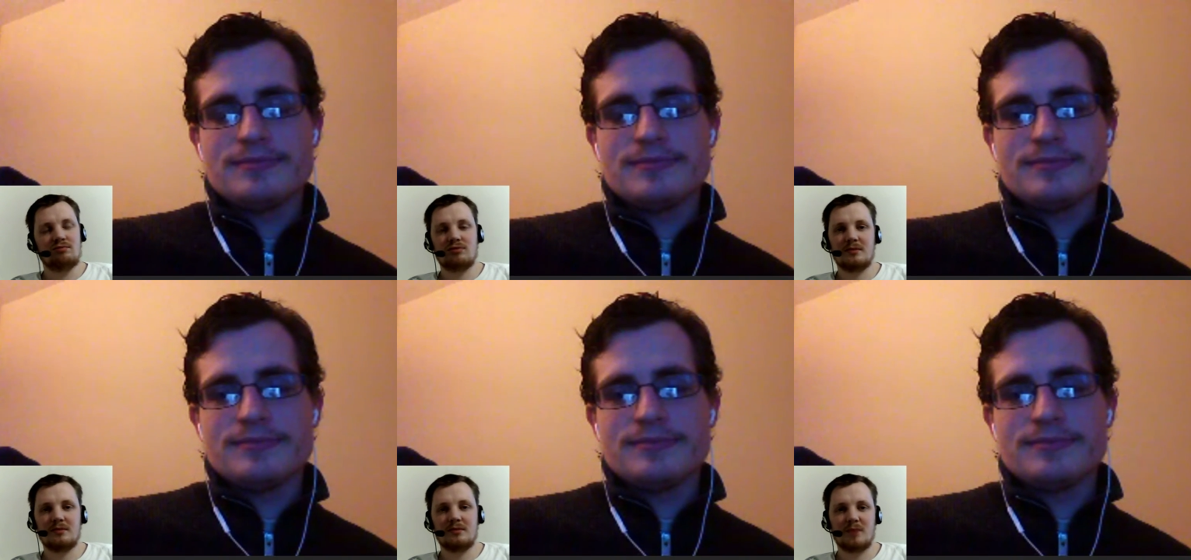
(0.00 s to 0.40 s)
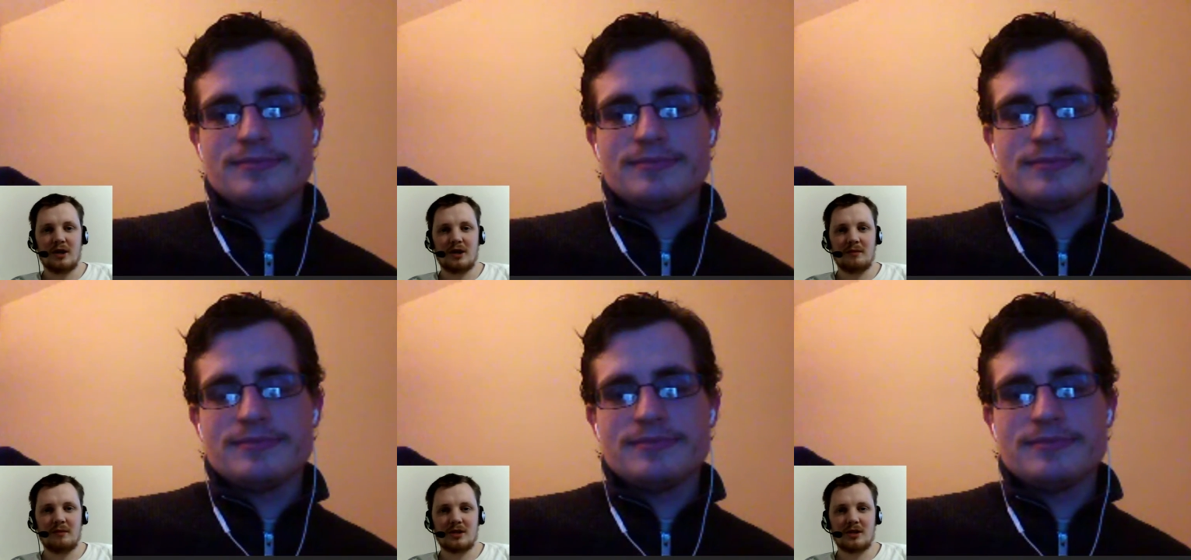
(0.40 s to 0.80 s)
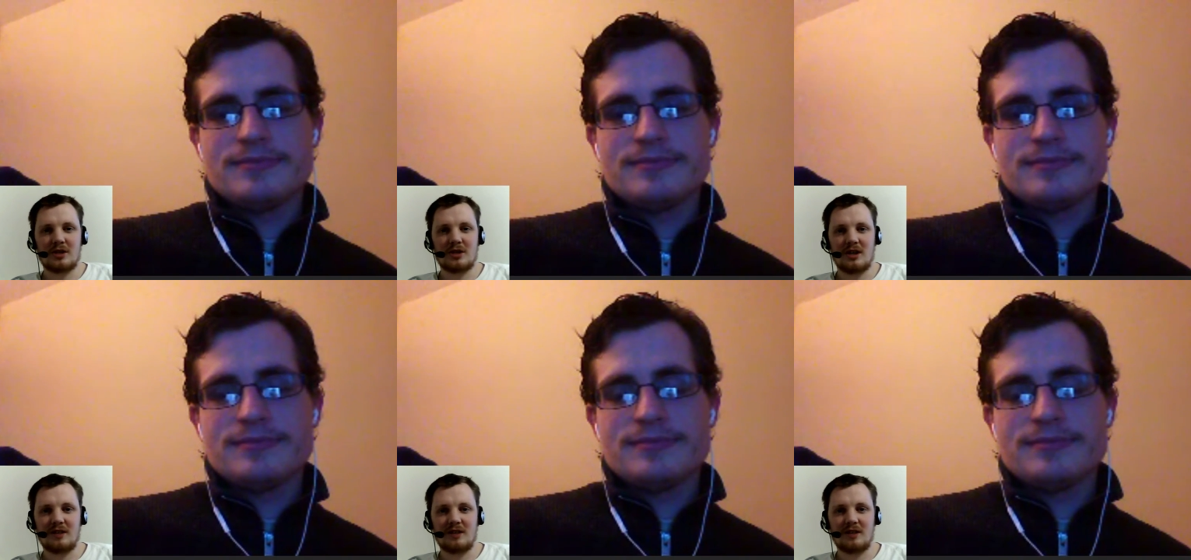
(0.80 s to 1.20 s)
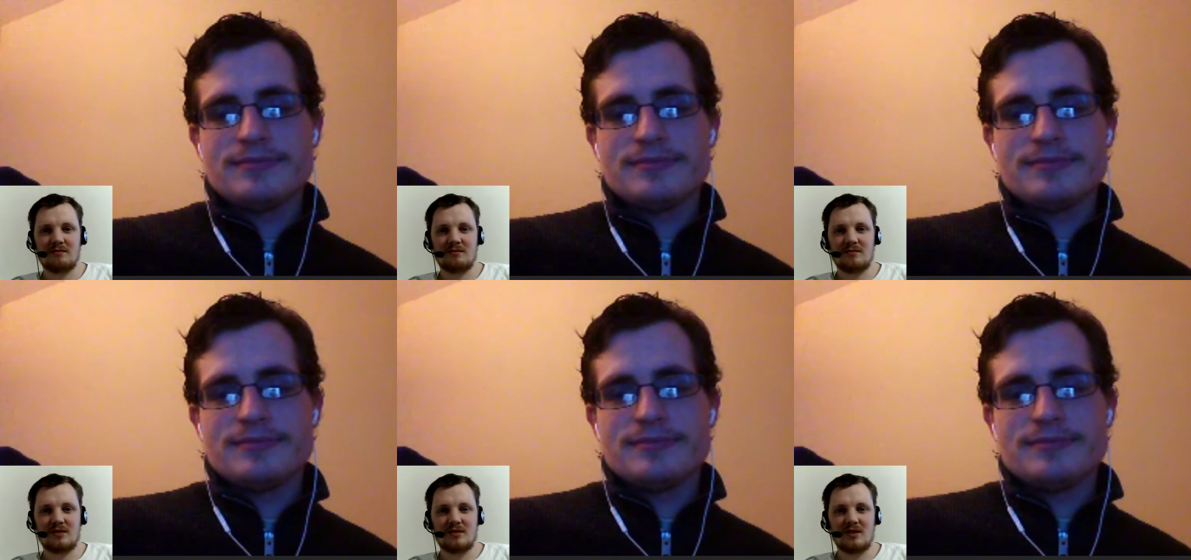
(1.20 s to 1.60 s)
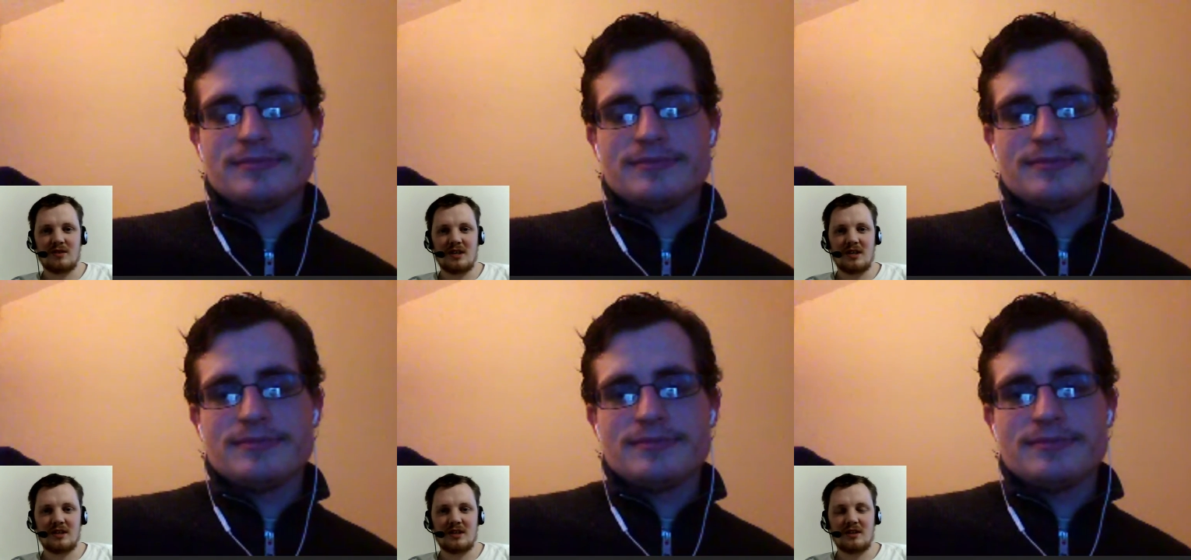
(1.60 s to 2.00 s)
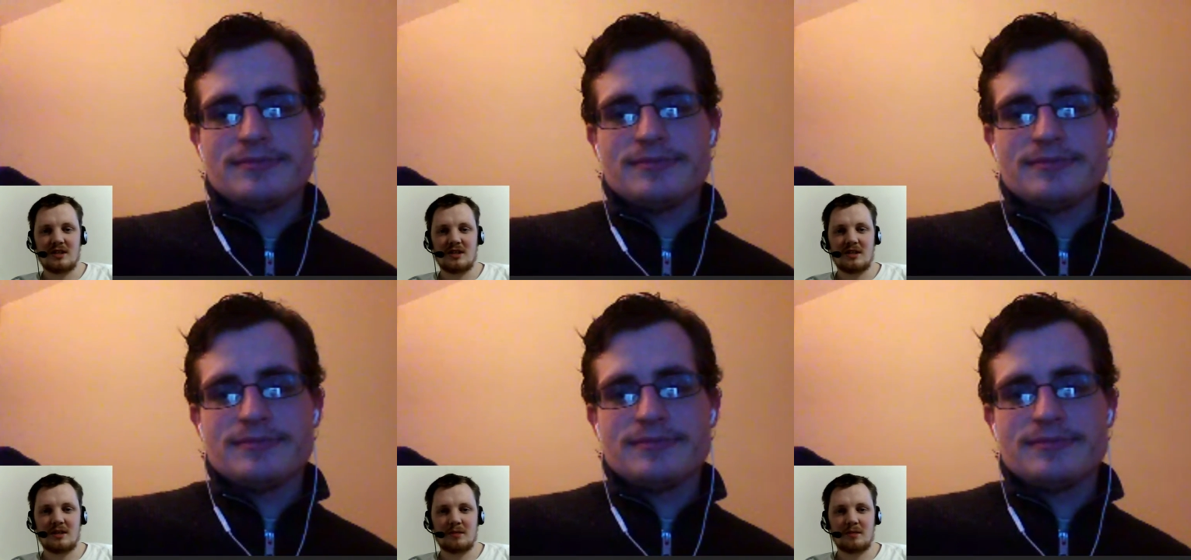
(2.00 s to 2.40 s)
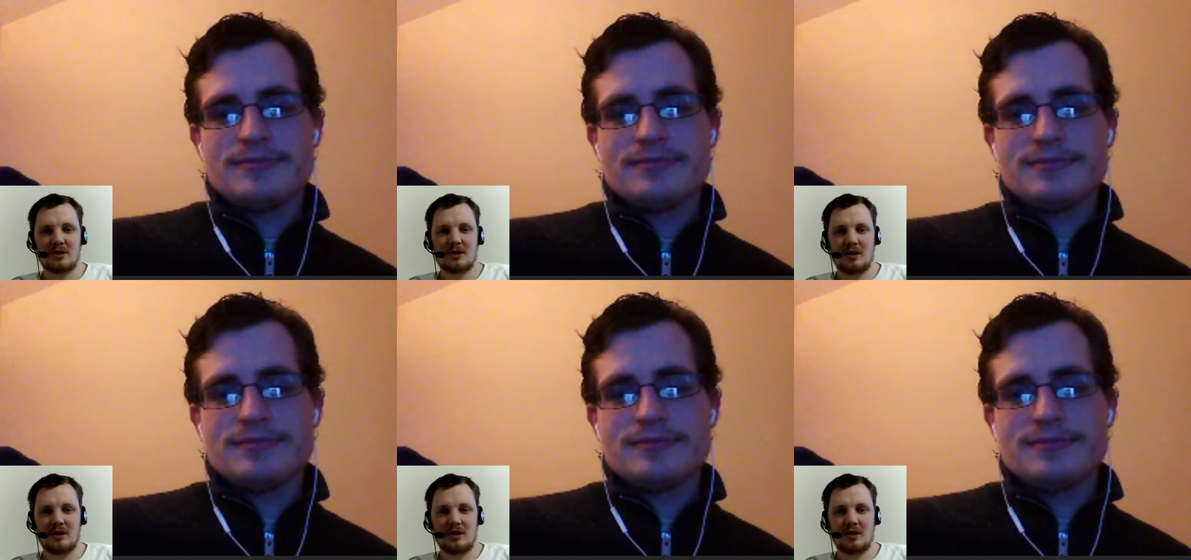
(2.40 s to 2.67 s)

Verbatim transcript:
Speaker 1: pretty much like th this episode, I